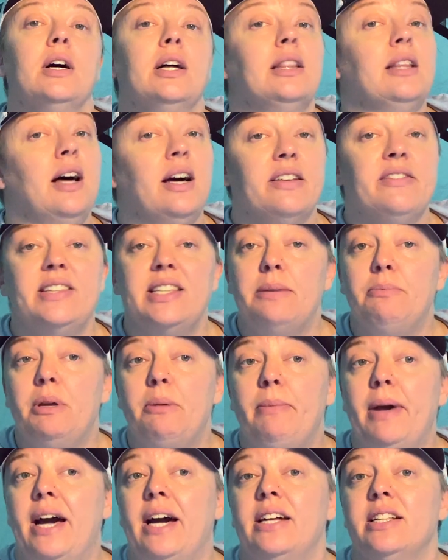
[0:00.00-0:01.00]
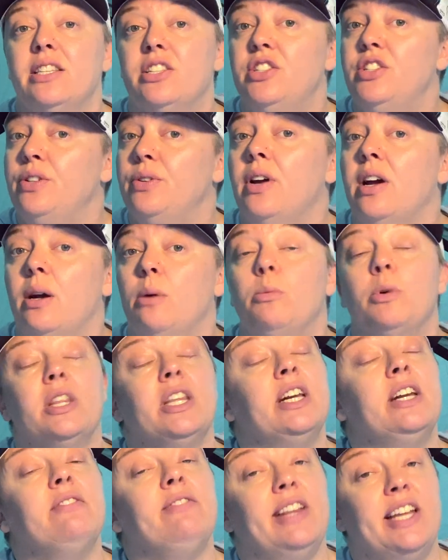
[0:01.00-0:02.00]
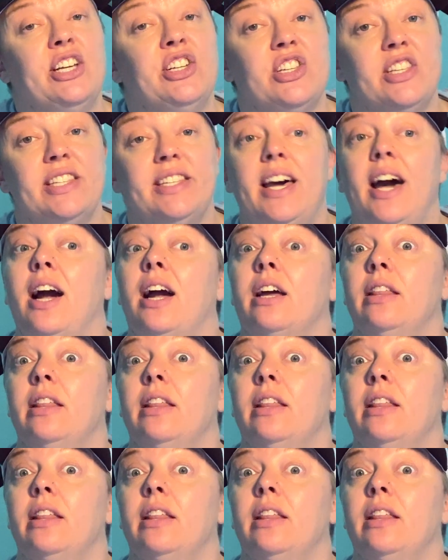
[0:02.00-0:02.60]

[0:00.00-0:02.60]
A lot of sleeping pads do come with an inflation sack,